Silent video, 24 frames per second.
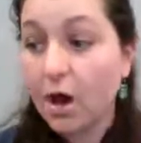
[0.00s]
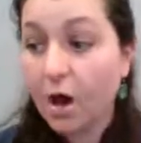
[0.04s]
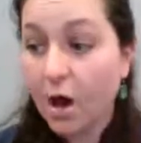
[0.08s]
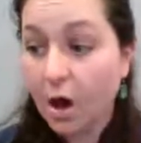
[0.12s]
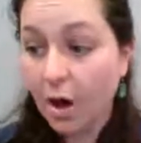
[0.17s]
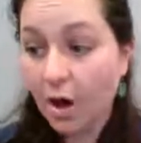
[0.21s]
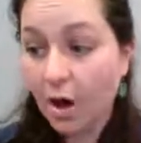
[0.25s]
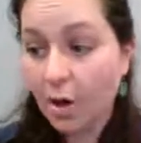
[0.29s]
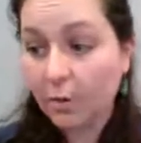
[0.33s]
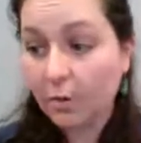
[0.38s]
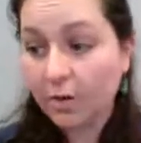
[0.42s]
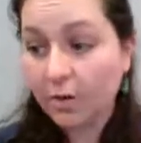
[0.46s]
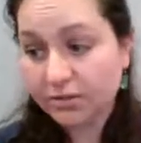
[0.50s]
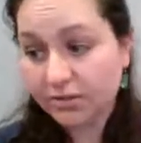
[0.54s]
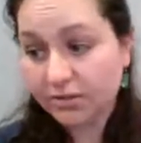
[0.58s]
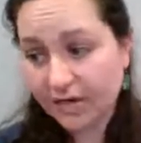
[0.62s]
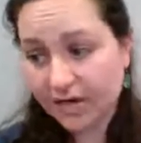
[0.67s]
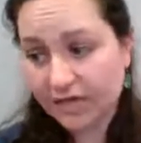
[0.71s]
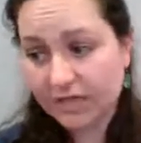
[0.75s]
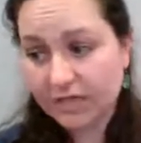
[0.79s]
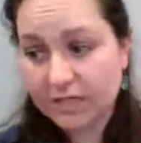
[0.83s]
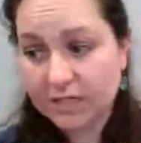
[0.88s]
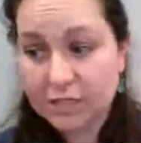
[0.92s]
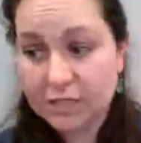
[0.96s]
all while
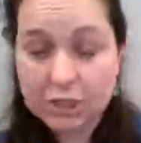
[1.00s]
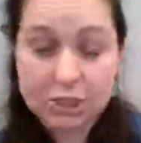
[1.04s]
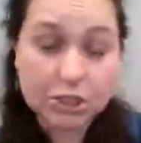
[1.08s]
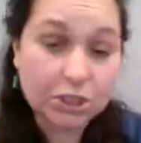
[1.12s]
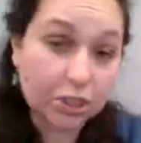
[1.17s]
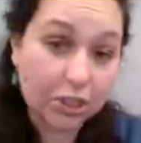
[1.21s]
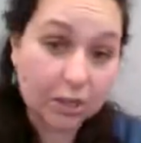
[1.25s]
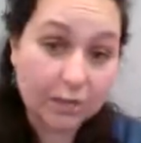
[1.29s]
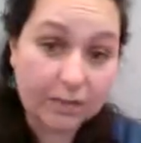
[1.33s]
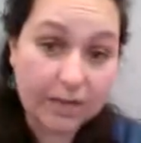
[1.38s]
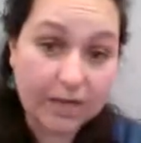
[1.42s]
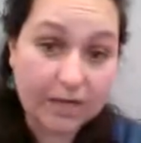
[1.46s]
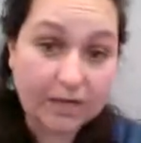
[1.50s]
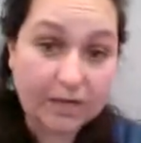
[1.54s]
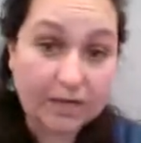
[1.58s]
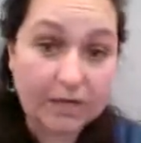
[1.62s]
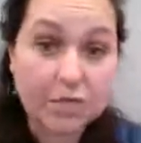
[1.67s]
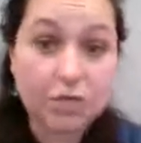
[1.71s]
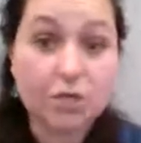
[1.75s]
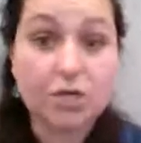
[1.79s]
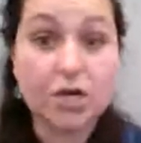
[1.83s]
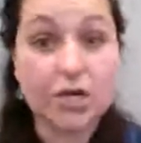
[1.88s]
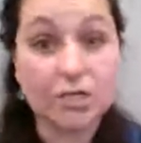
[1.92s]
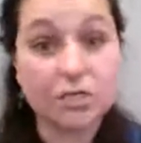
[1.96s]
trying to determine
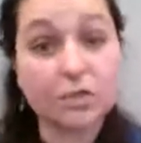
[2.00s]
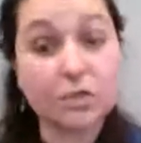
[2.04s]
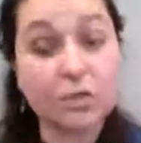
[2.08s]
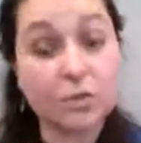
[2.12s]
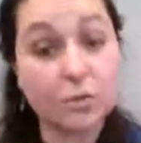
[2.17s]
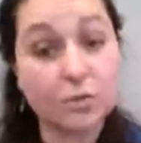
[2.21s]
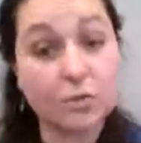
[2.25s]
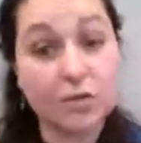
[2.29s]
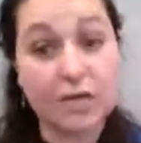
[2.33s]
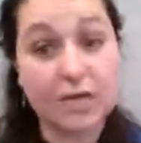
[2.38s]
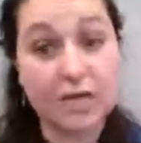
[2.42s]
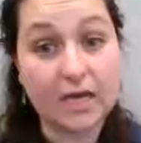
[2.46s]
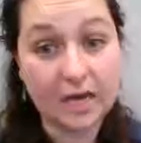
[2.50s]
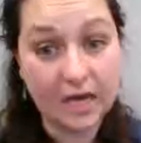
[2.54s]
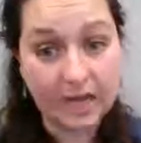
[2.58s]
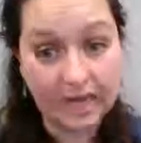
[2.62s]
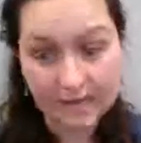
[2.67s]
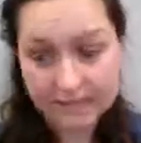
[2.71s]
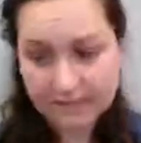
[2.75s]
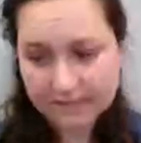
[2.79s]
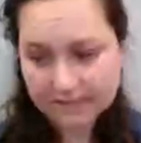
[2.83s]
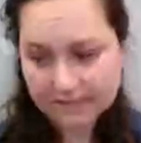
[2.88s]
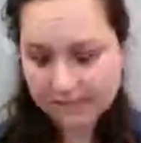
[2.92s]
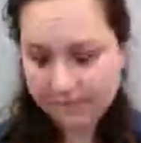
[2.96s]
just who she
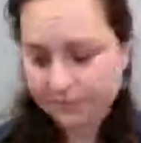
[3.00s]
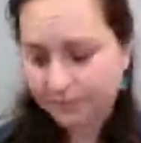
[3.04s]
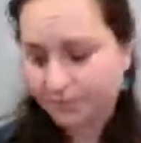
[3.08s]
is.